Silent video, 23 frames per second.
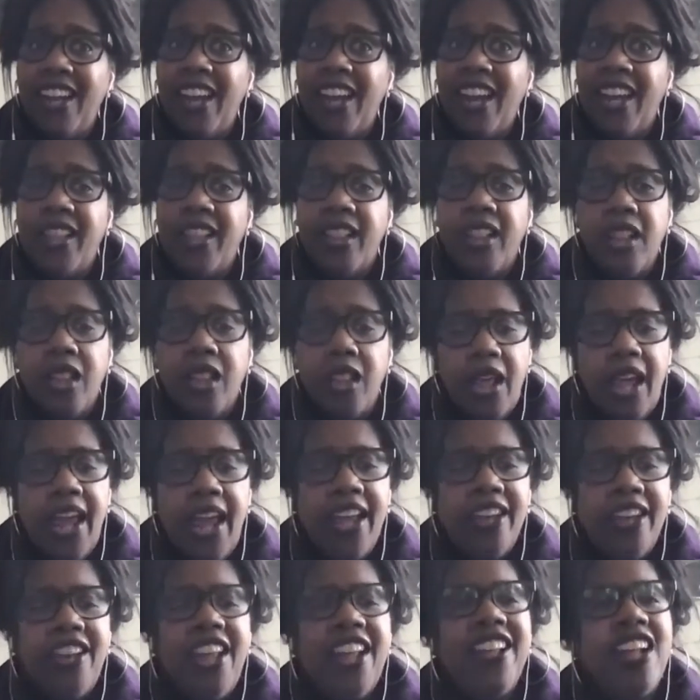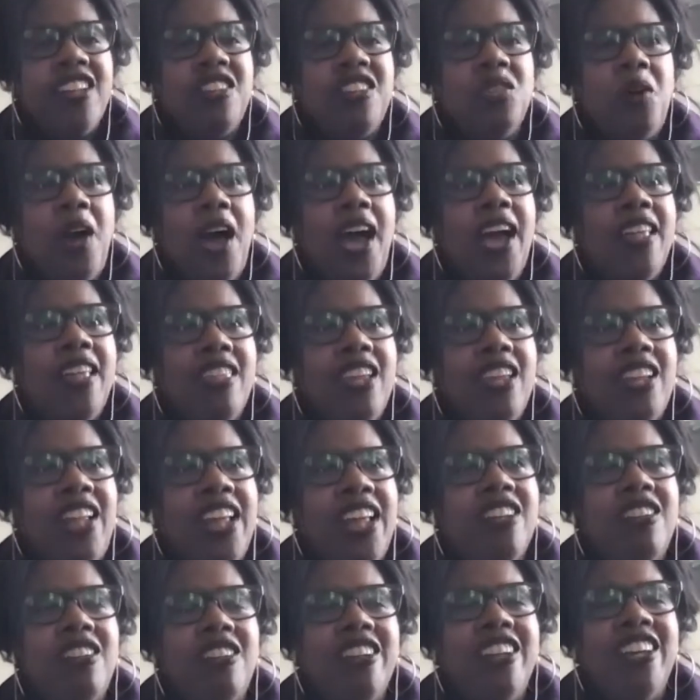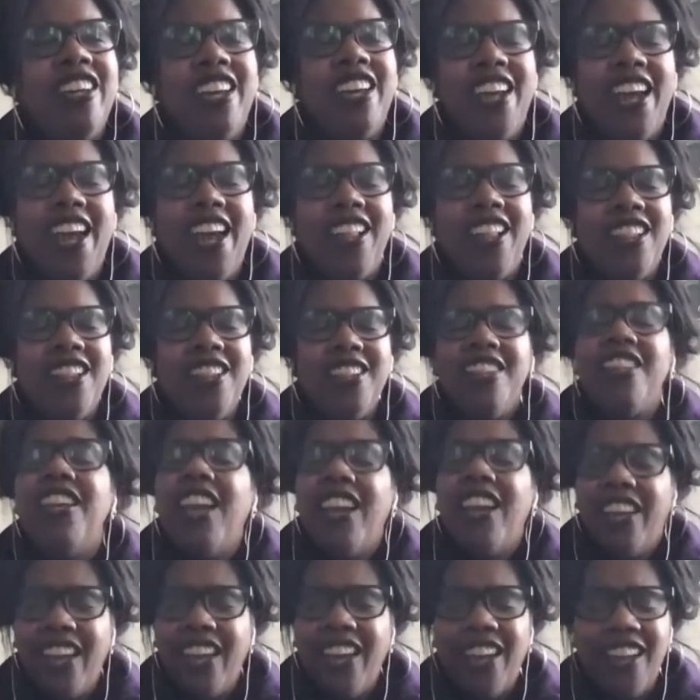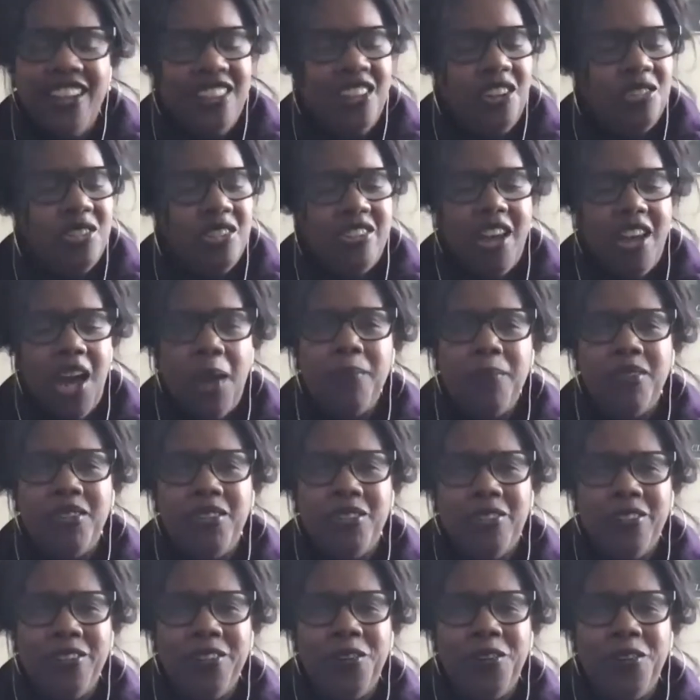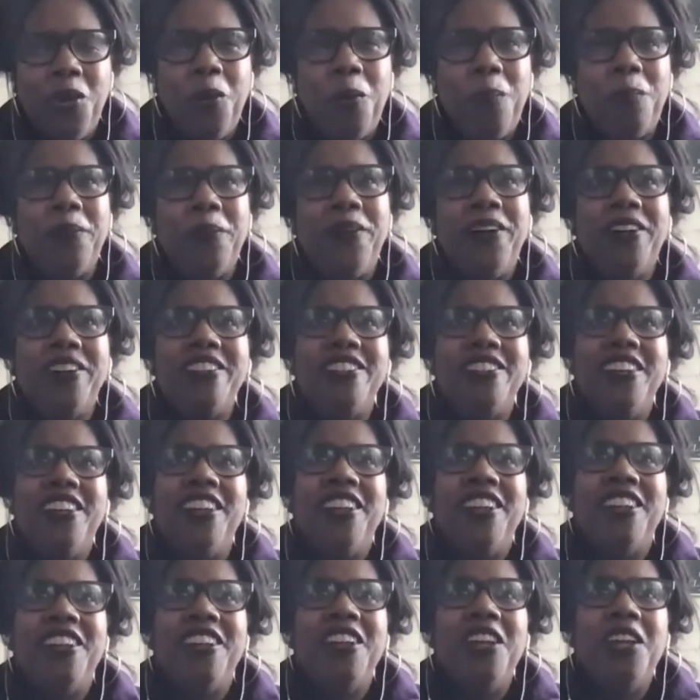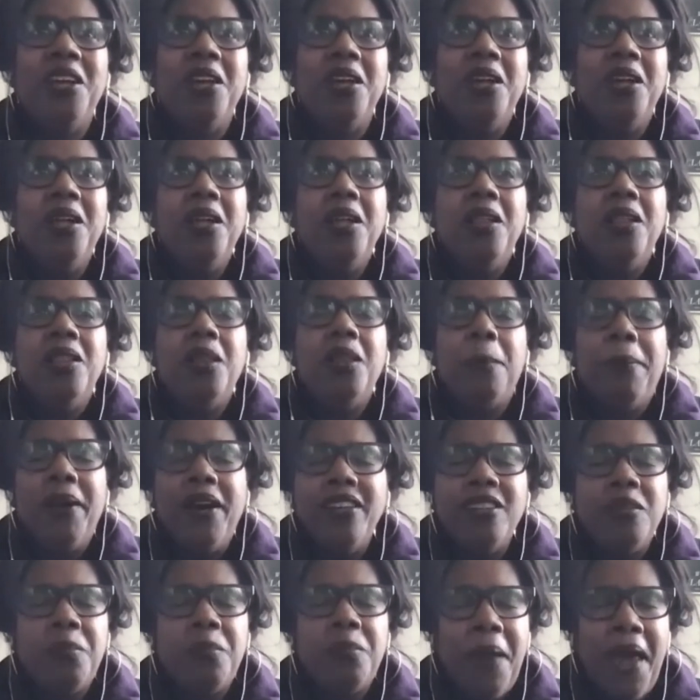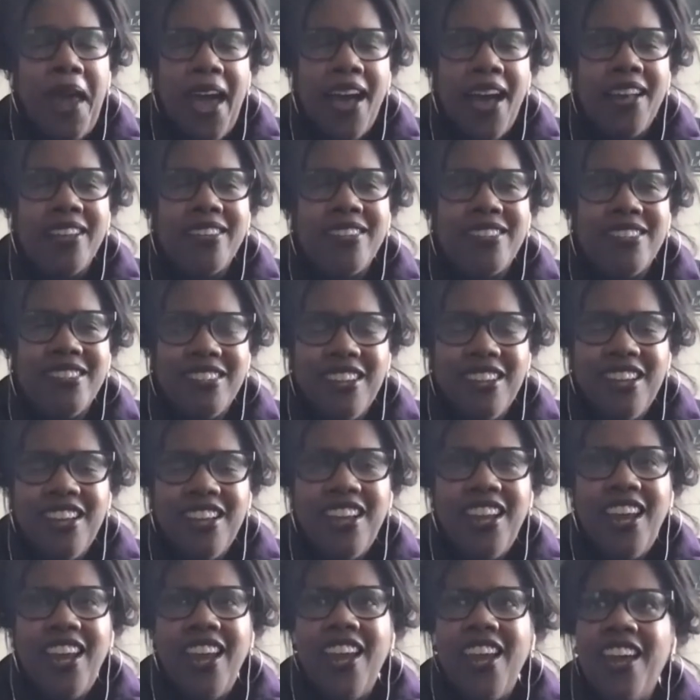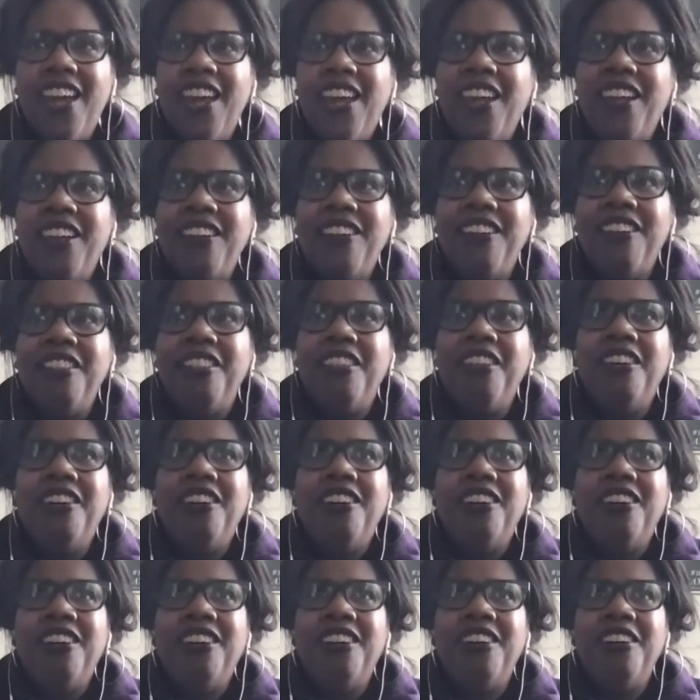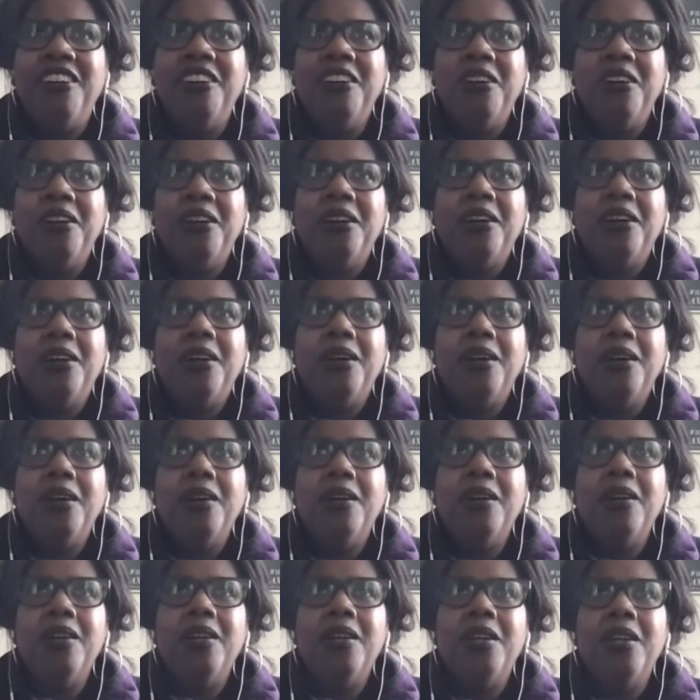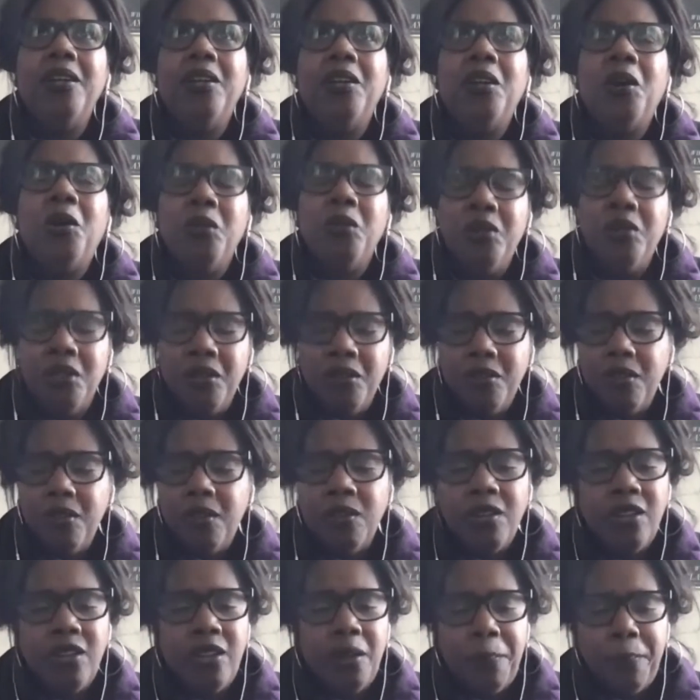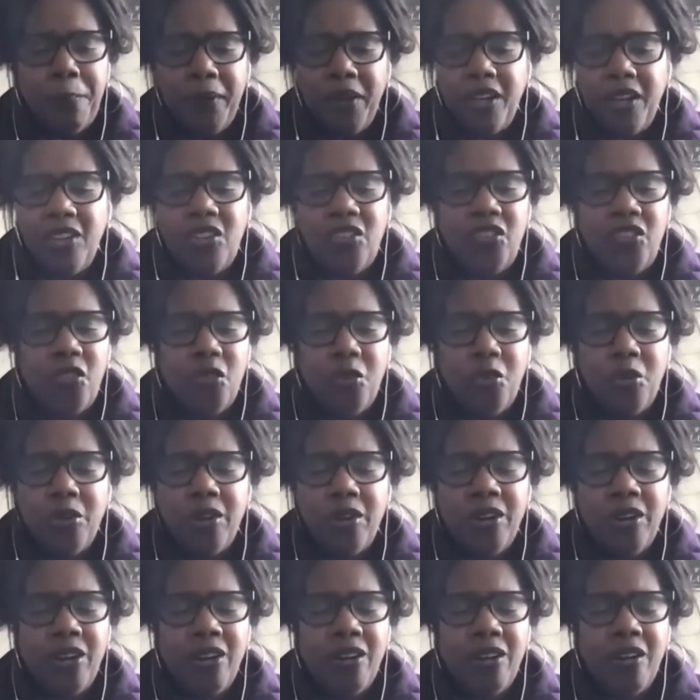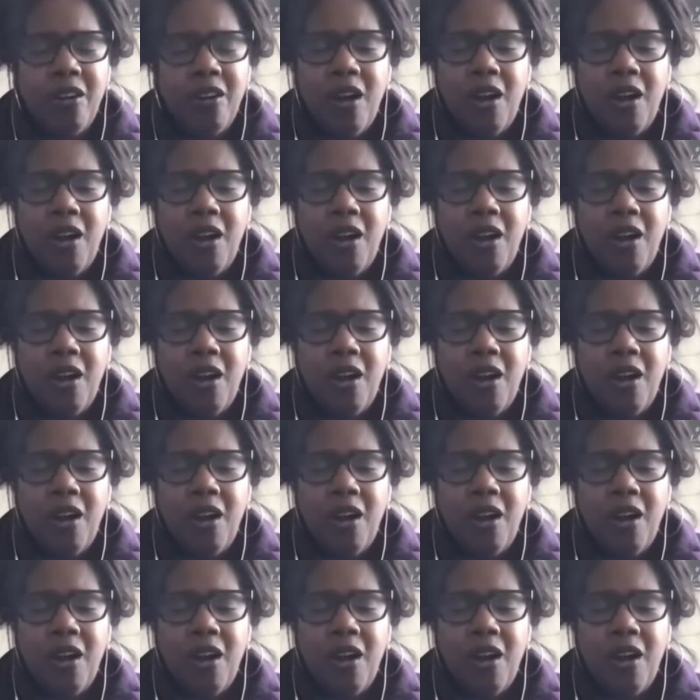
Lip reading: And that's why I think, like, looking at, again, those dime store notebooks and the bus pass and the little clippings for,